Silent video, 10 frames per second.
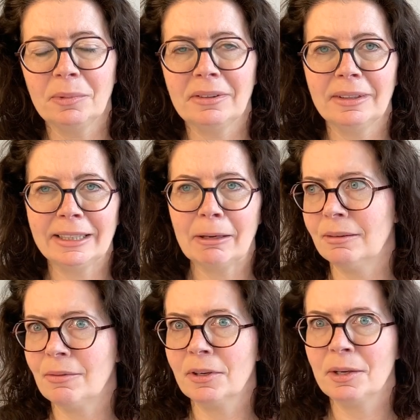be thinking,
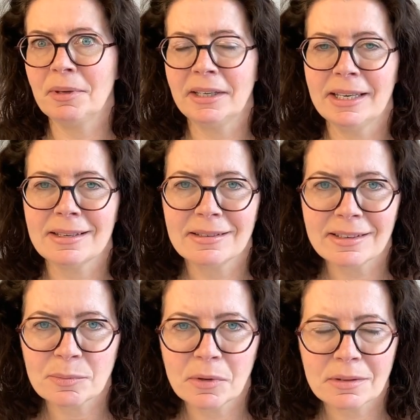I've only been here
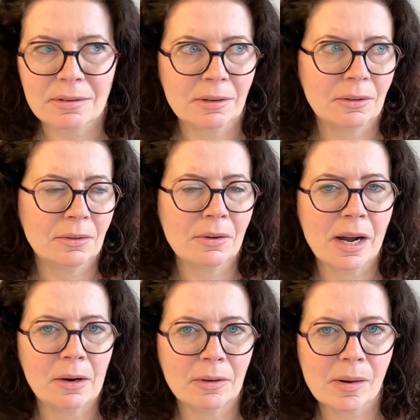6 months, so I don't know
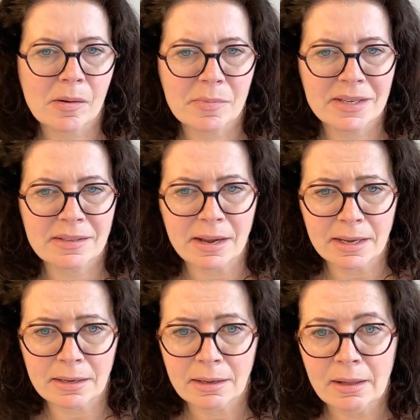how long I'm going to be
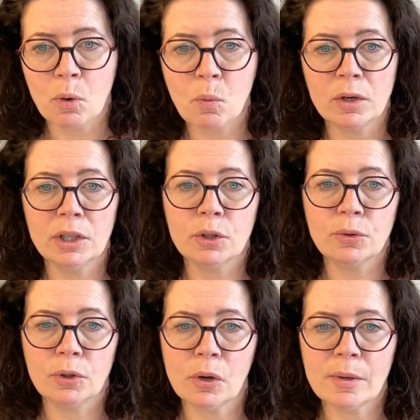staying. But what you need
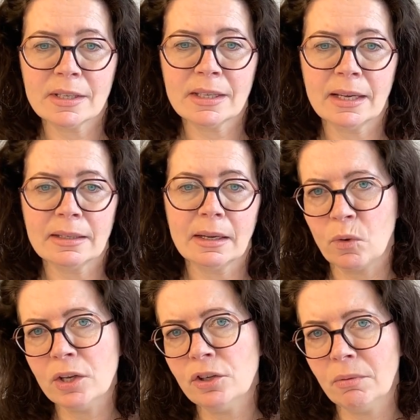to know is that
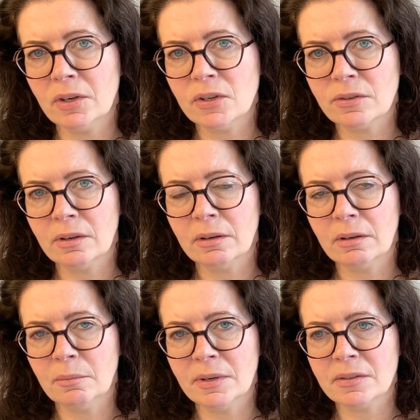when you register
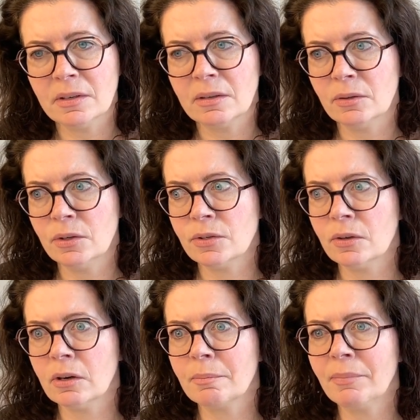a business and you
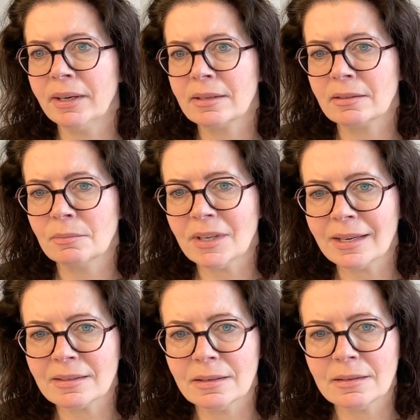start paying some
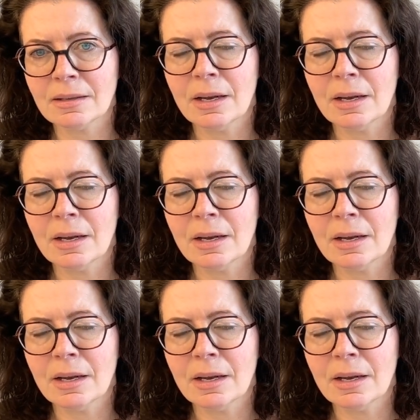taxes,